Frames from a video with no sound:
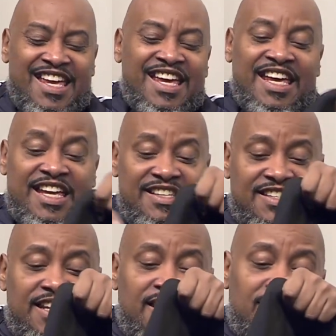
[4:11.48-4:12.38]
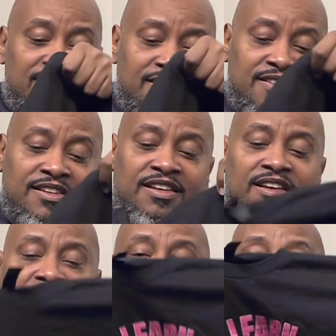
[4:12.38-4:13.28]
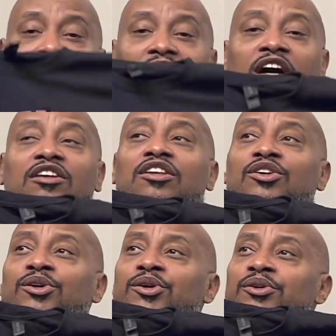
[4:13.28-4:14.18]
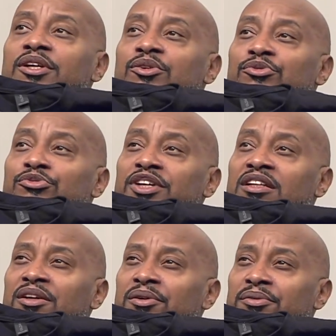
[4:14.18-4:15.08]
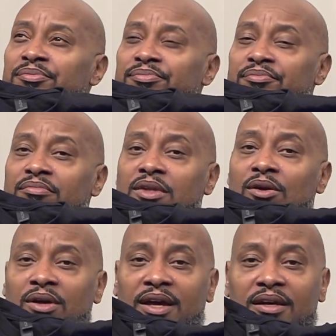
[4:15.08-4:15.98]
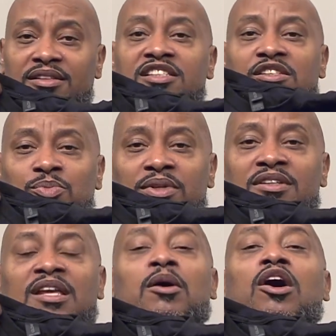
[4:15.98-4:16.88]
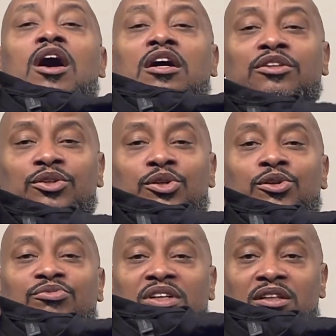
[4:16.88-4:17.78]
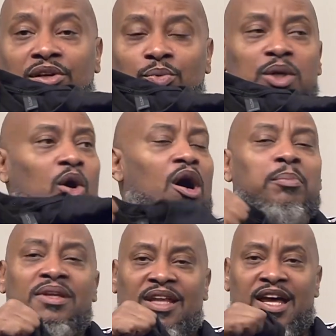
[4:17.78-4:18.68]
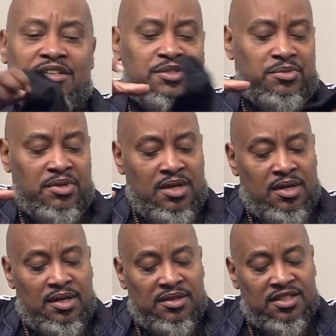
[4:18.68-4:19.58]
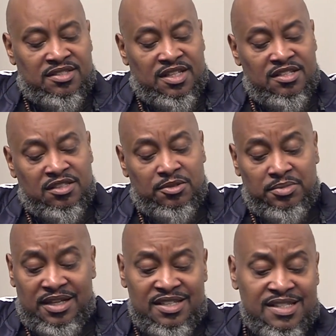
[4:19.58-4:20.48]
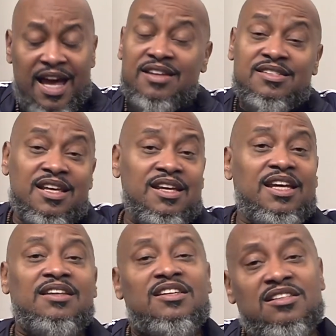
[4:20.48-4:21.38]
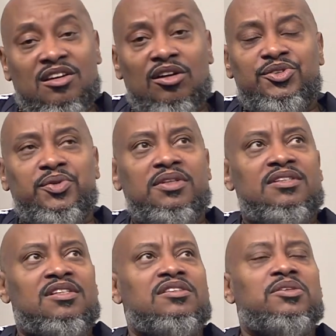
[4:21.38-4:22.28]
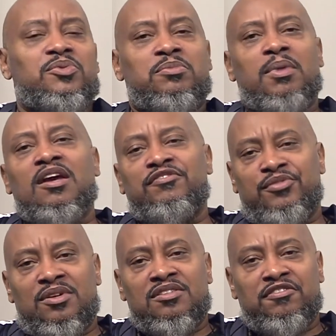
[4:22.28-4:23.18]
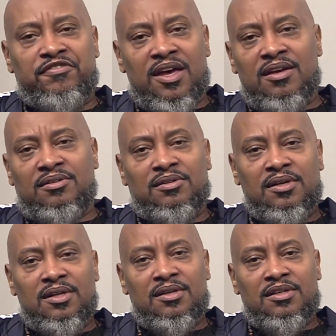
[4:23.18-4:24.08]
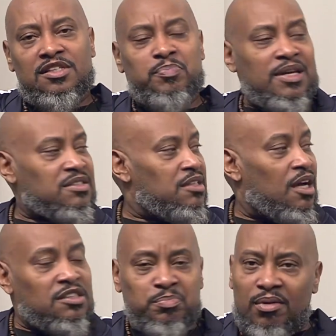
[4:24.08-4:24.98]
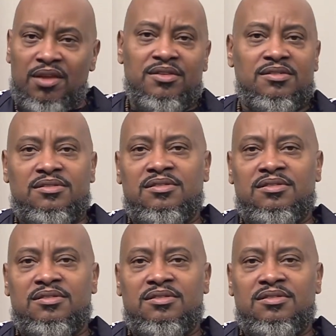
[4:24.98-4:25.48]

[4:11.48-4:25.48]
It says, unlearn, relearn. Okay, this is what it is. Unlearn, relearn. We all been lied to. The system, and it's sad to say, in this country, the system was made for us to fail, especially us brothers.